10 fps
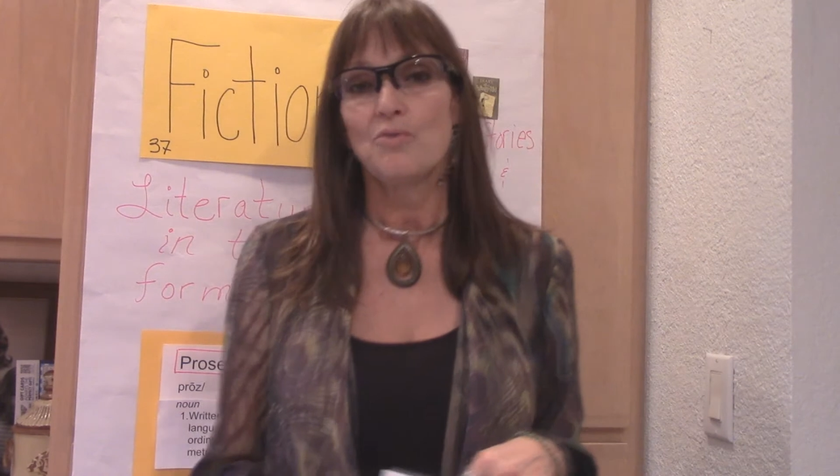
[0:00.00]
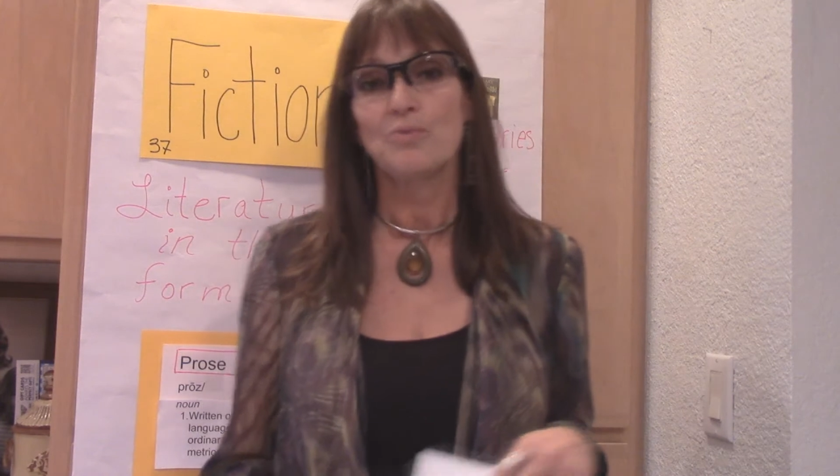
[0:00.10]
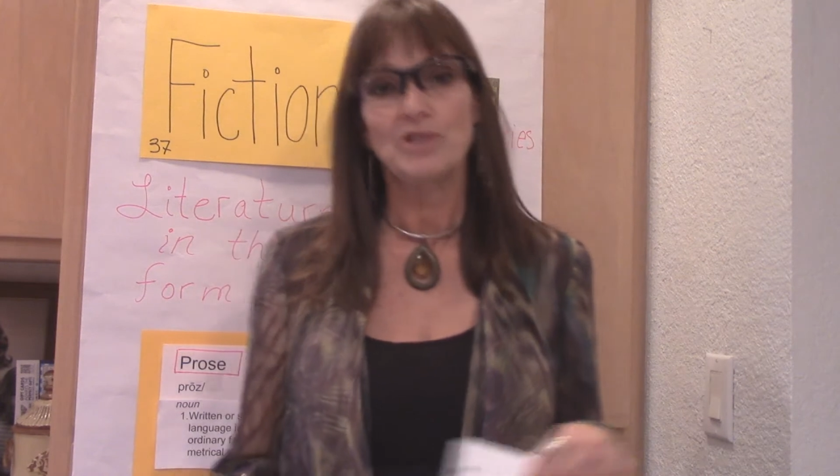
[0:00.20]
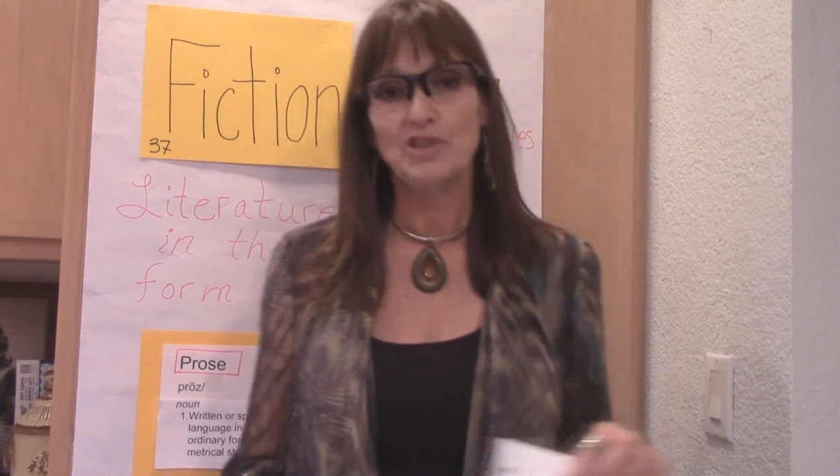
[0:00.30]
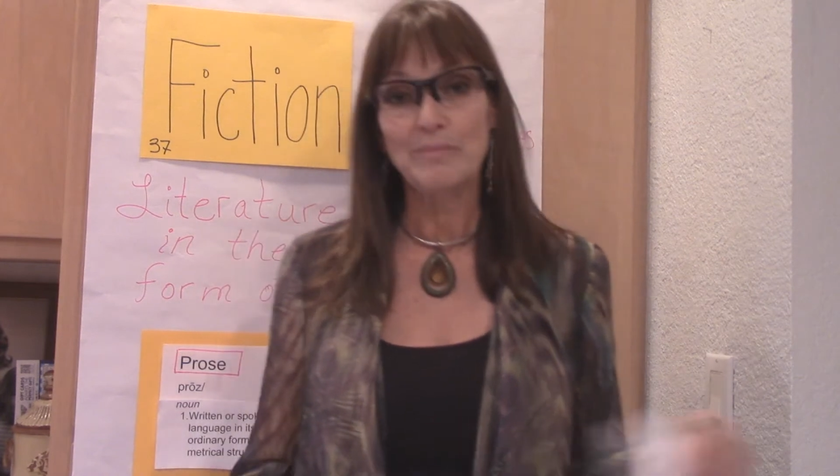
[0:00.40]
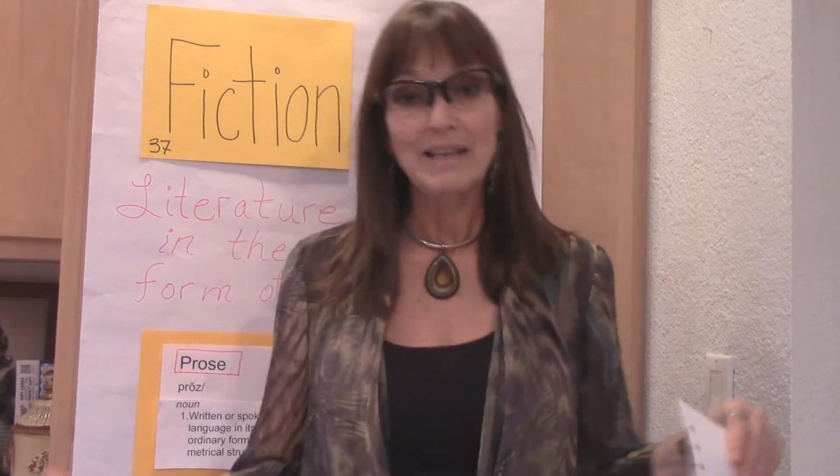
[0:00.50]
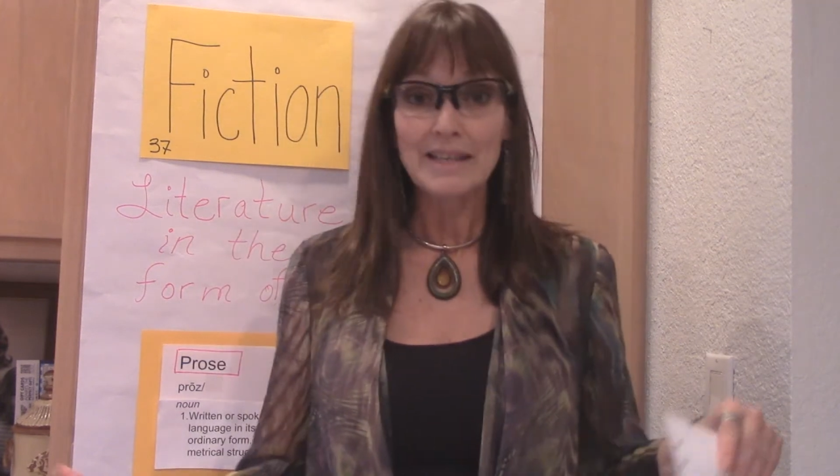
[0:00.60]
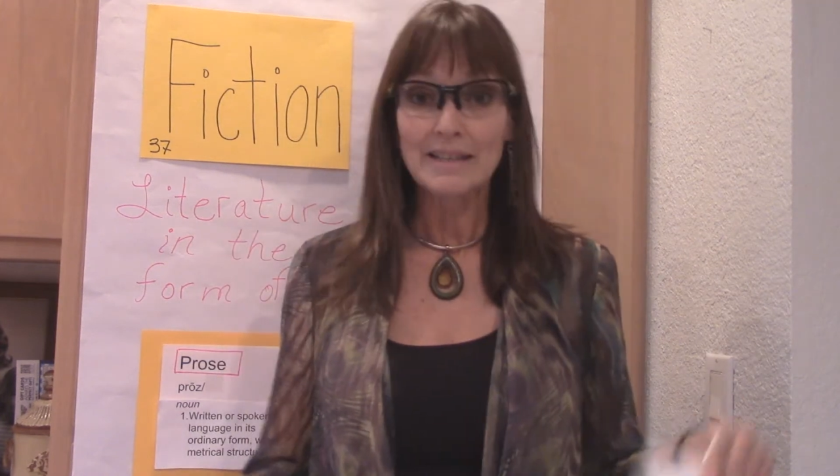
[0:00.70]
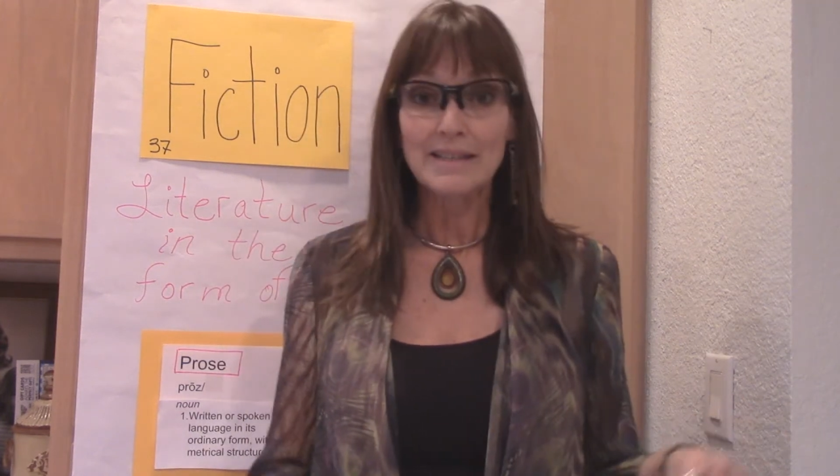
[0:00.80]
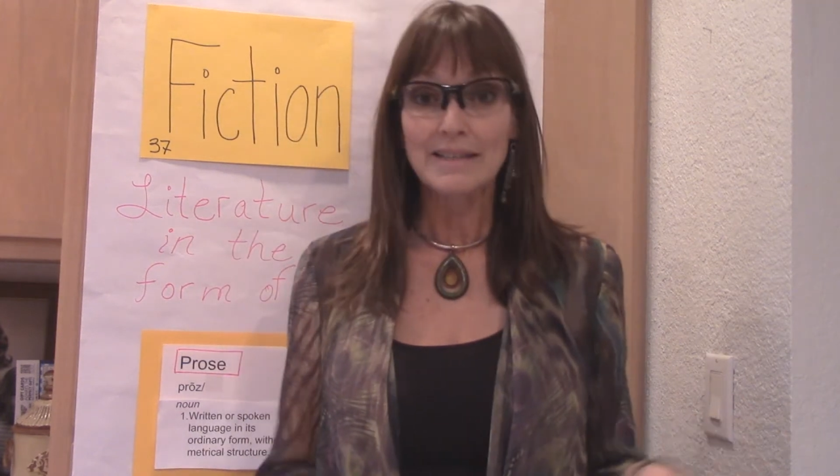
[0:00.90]
which
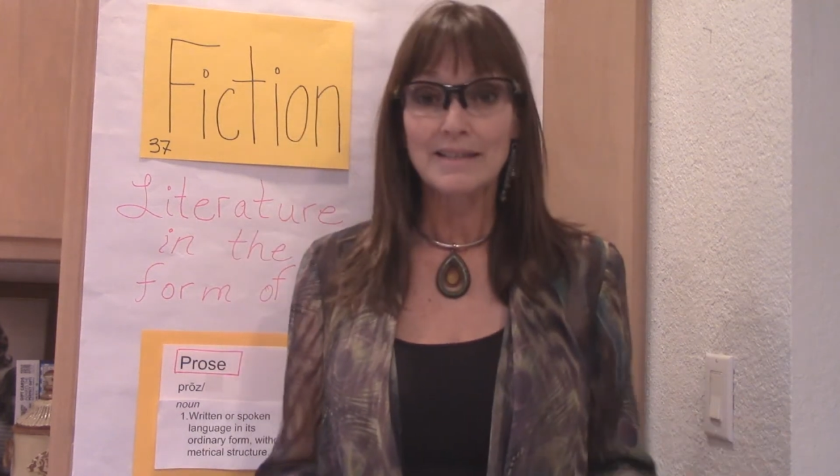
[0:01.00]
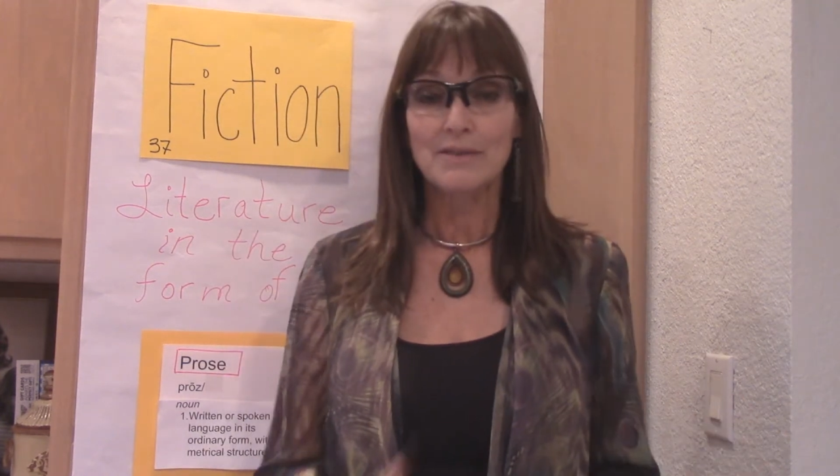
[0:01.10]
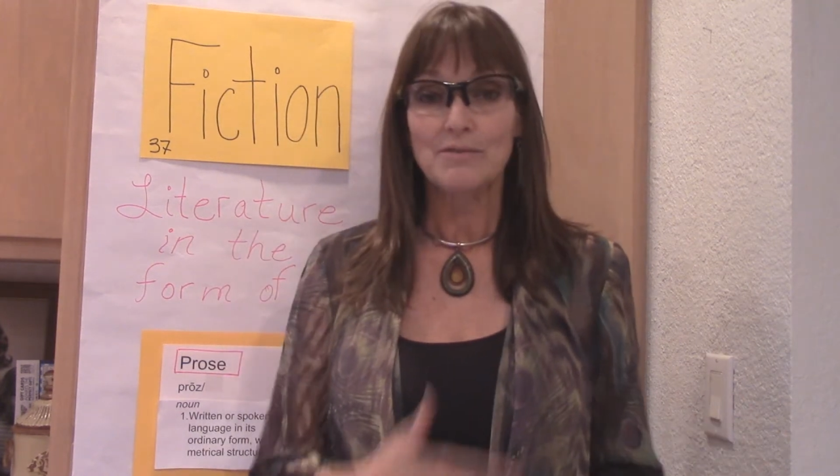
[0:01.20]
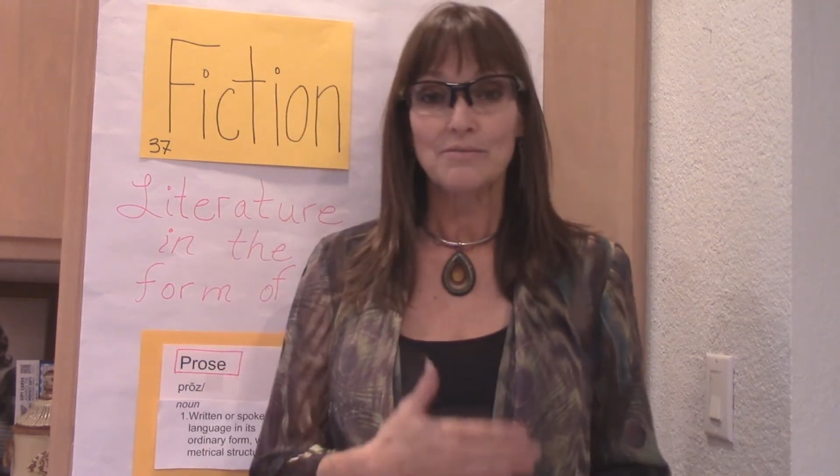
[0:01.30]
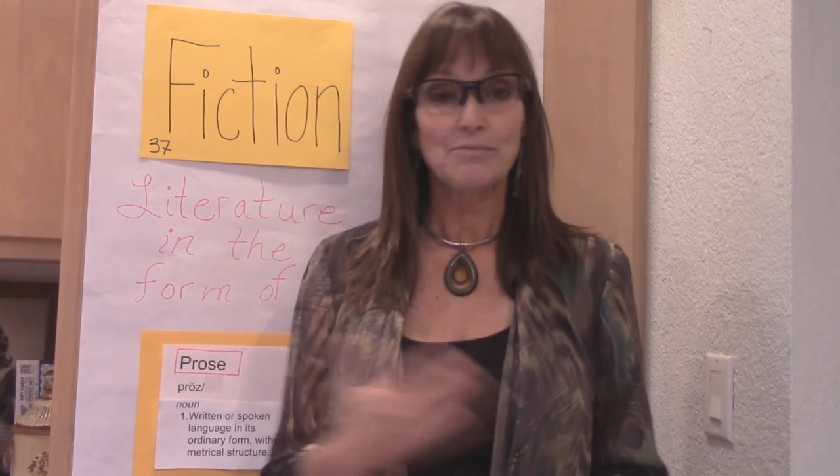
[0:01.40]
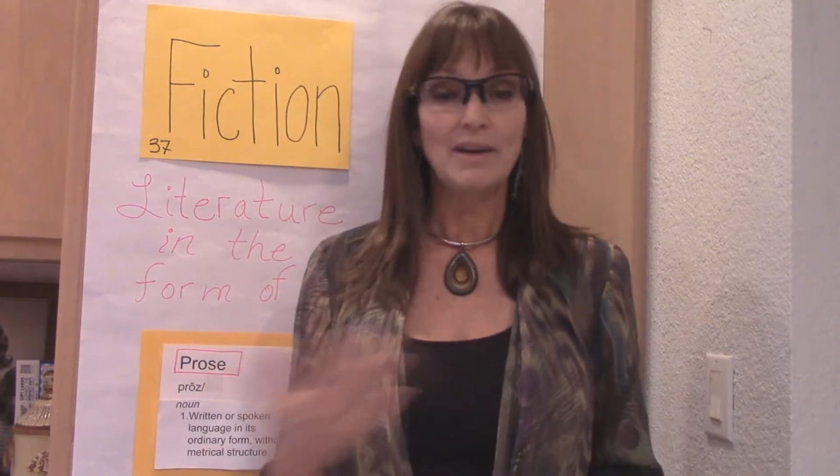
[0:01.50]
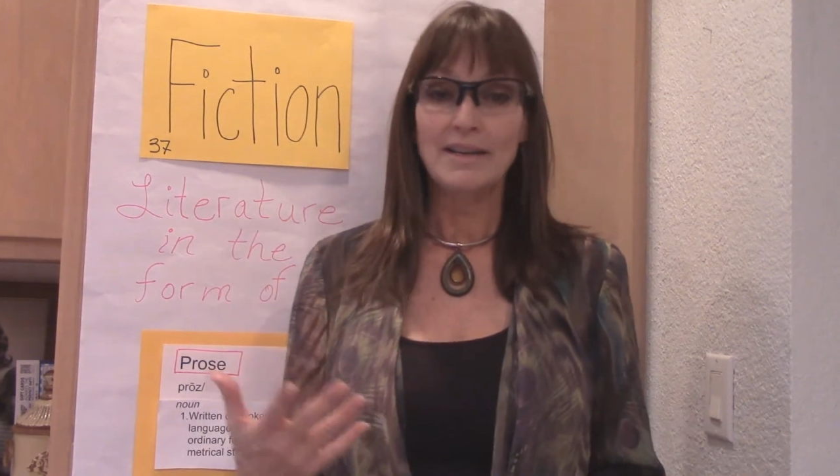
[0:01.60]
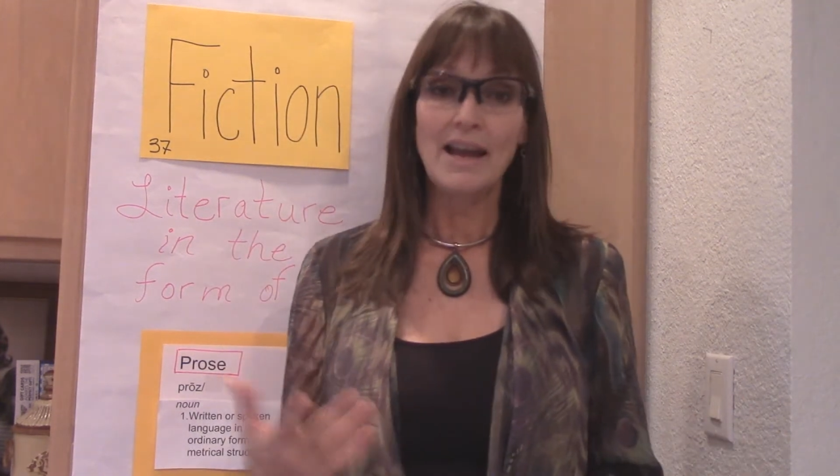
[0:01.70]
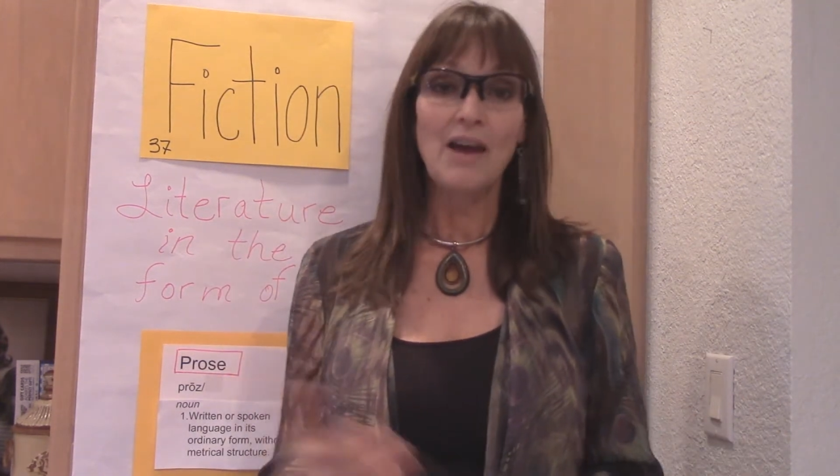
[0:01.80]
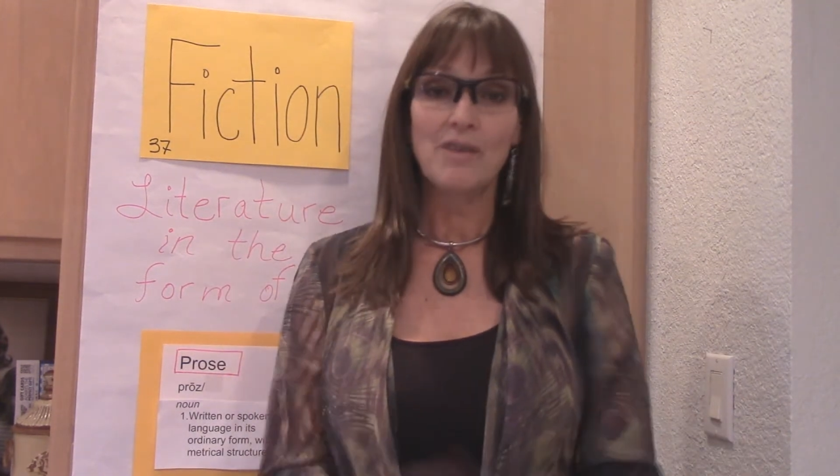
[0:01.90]
means right
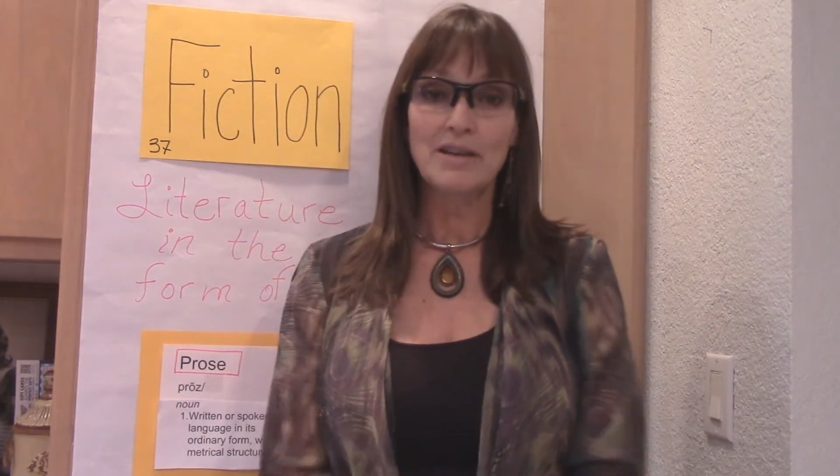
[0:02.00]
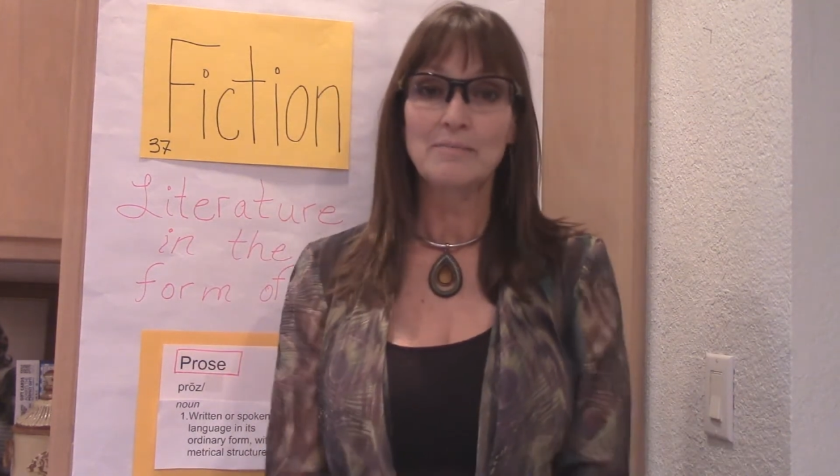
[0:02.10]
now I